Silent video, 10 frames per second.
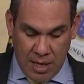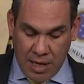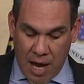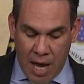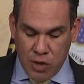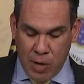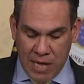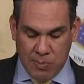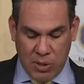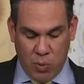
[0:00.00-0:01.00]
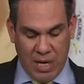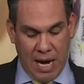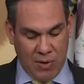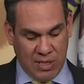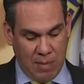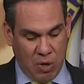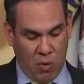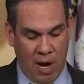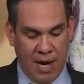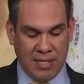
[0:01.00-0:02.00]
The contrast between House
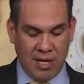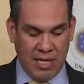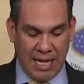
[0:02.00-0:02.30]
Democrats on